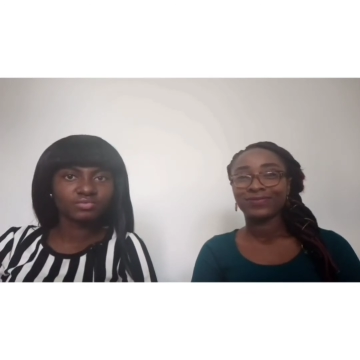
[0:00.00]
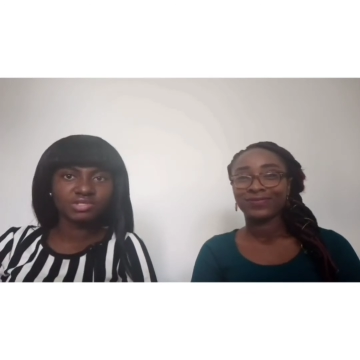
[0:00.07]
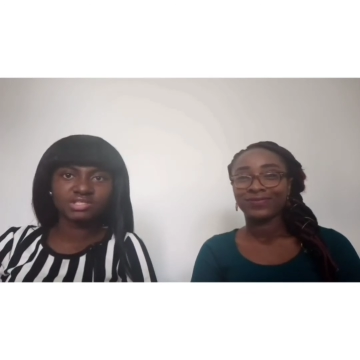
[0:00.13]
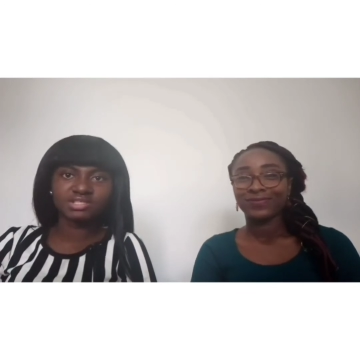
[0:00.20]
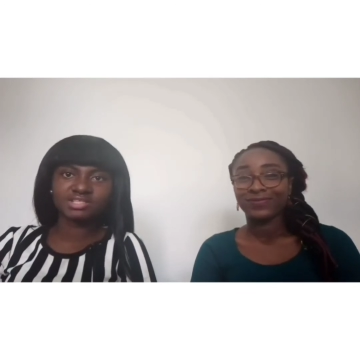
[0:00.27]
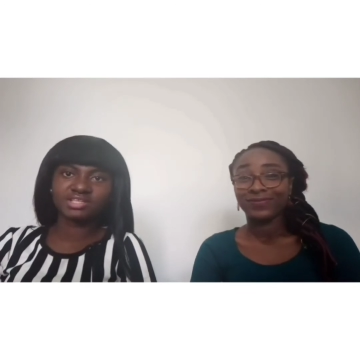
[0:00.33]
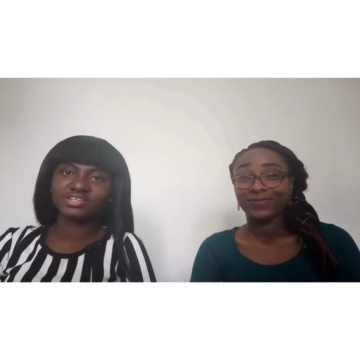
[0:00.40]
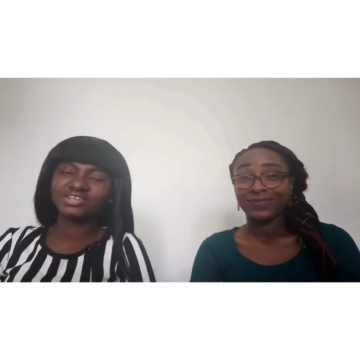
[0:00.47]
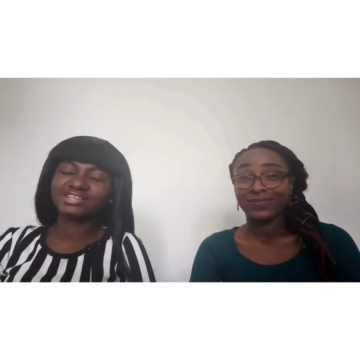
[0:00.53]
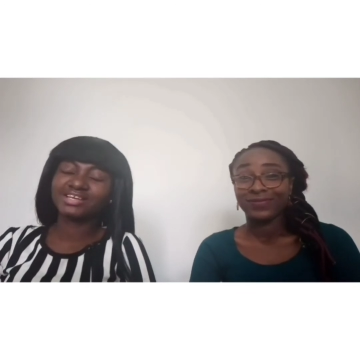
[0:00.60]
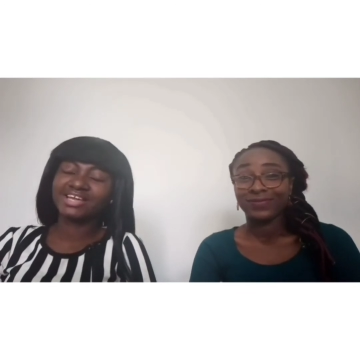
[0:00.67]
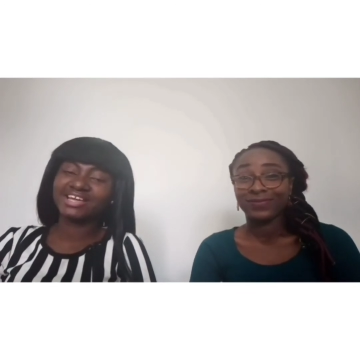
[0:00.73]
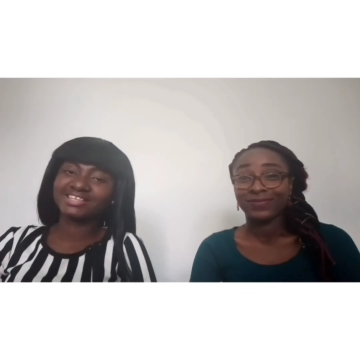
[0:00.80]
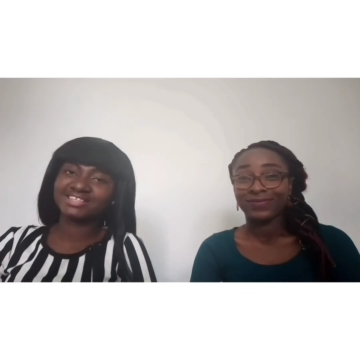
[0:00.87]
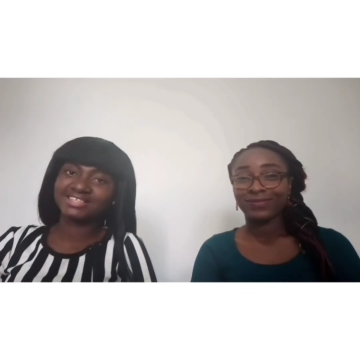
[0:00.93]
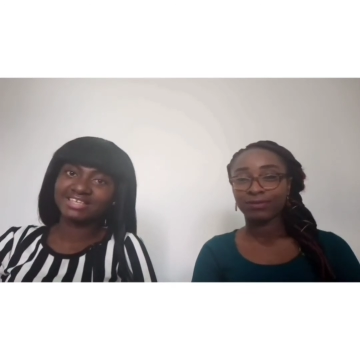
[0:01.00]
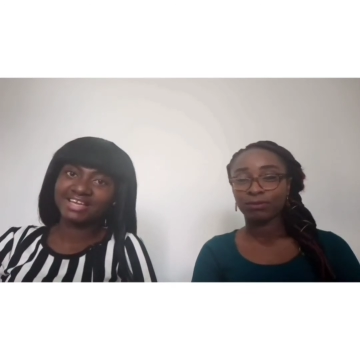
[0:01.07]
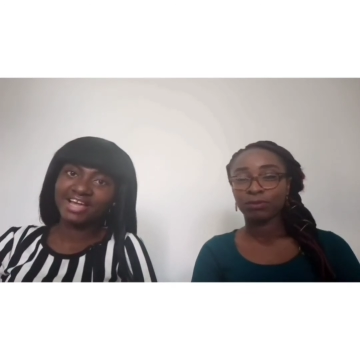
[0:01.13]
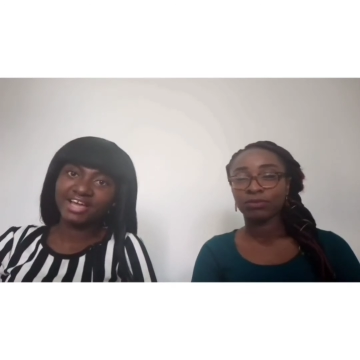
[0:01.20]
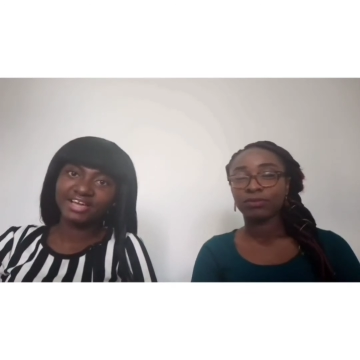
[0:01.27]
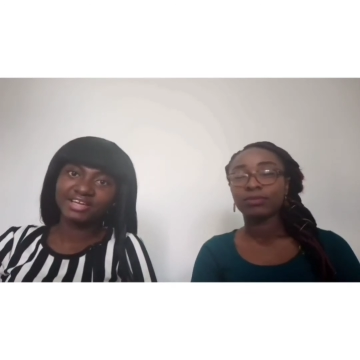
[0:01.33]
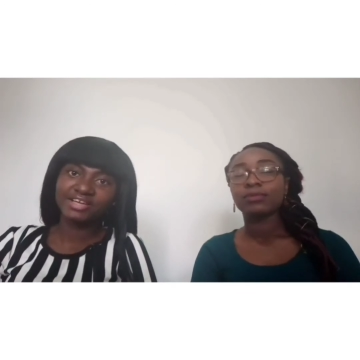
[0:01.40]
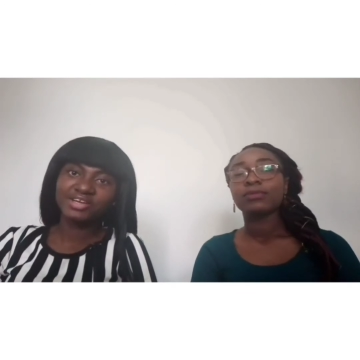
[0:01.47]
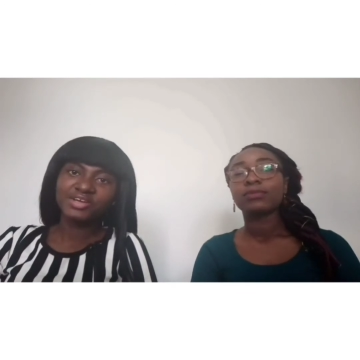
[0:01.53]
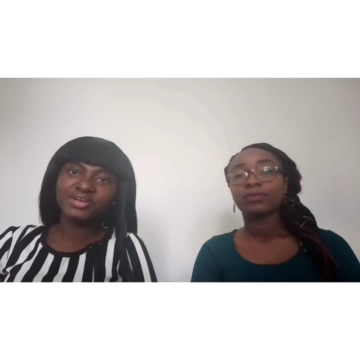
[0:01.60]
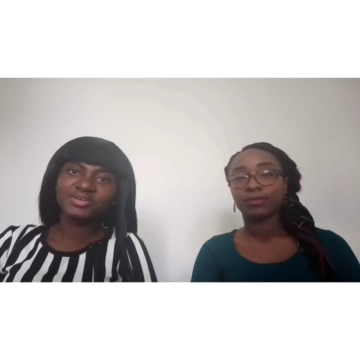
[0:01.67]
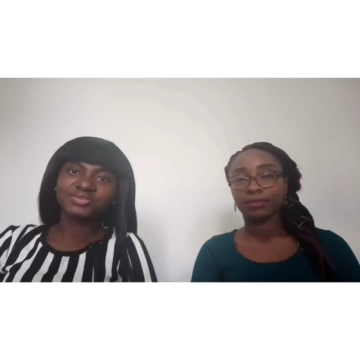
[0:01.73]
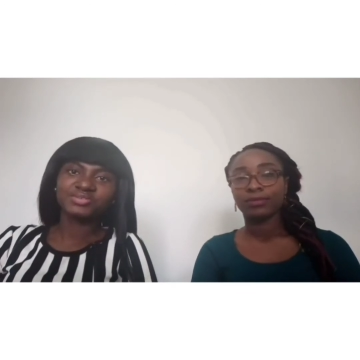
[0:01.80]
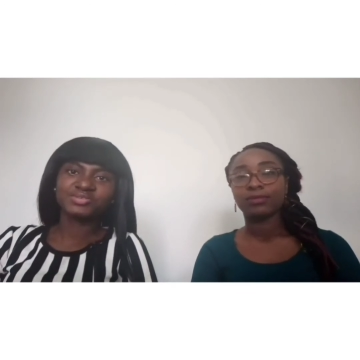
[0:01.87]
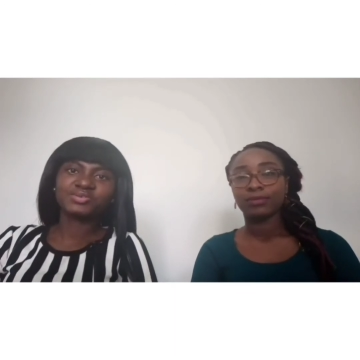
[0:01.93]
Speaker 1: which is another STI.
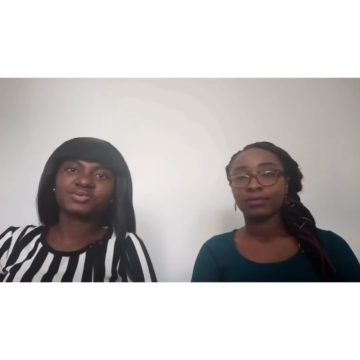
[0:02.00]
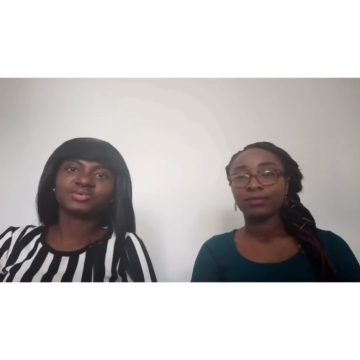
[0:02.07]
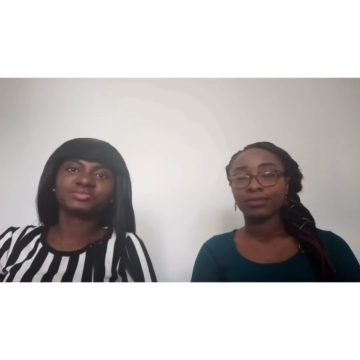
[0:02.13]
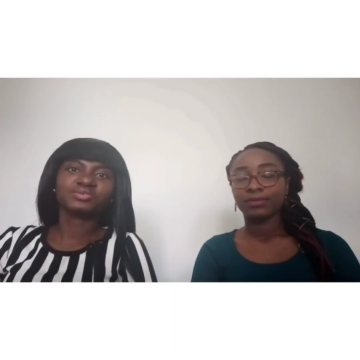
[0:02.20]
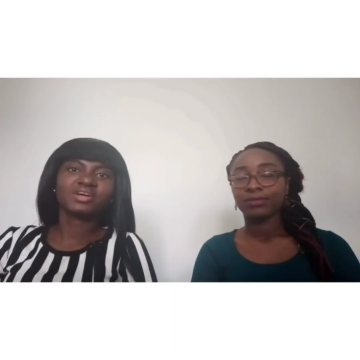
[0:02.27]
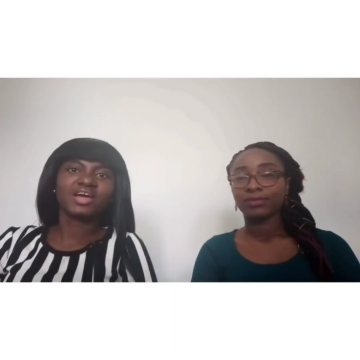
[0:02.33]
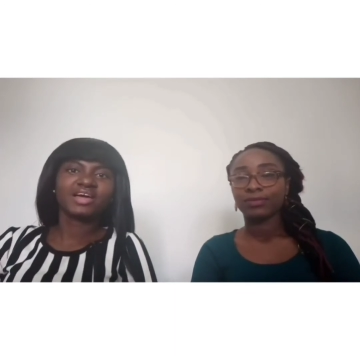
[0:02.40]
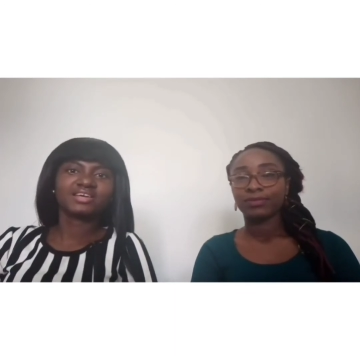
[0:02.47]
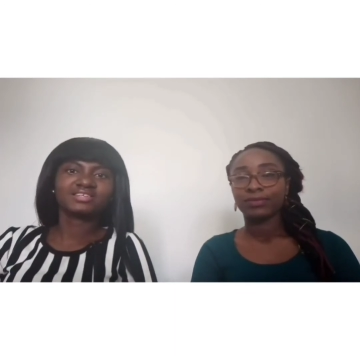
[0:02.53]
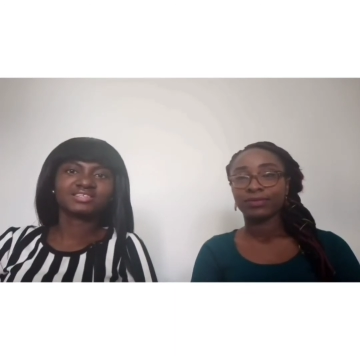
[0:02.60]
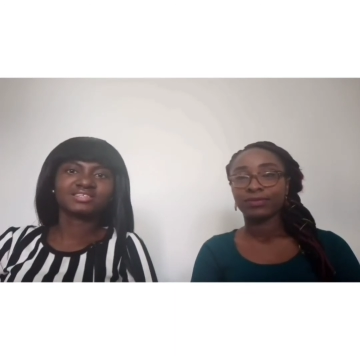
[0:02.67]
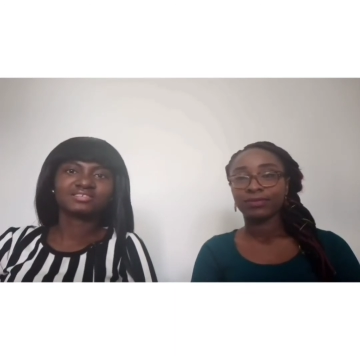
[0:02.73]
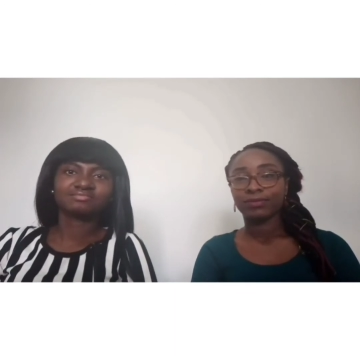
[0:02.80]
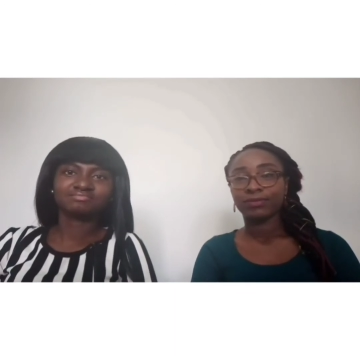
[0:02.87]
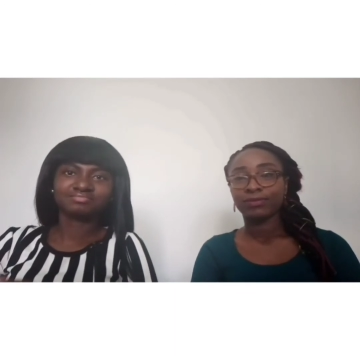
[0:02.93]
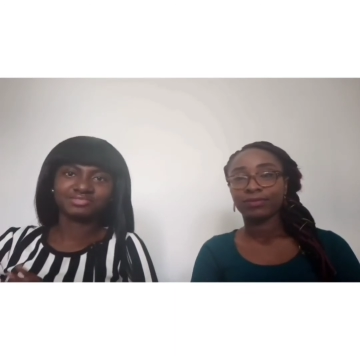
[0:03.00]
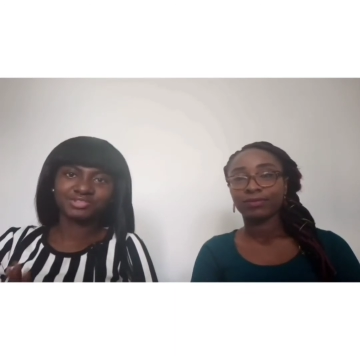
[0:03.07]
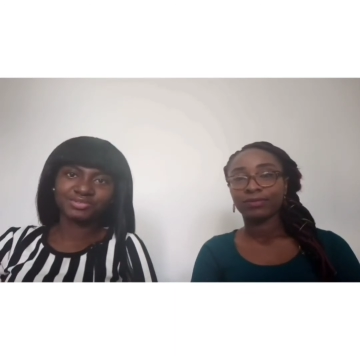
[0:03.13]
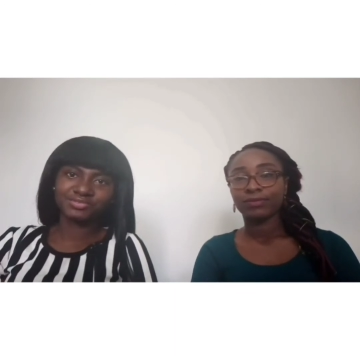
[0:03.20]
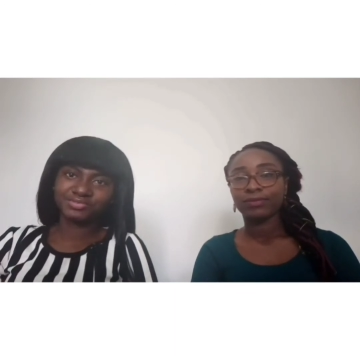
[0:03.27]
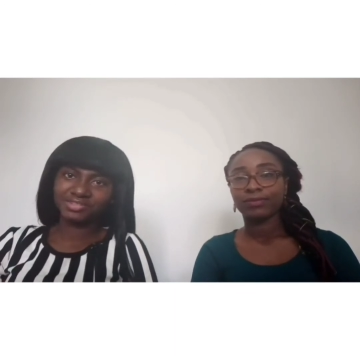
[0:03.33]
So you guys don't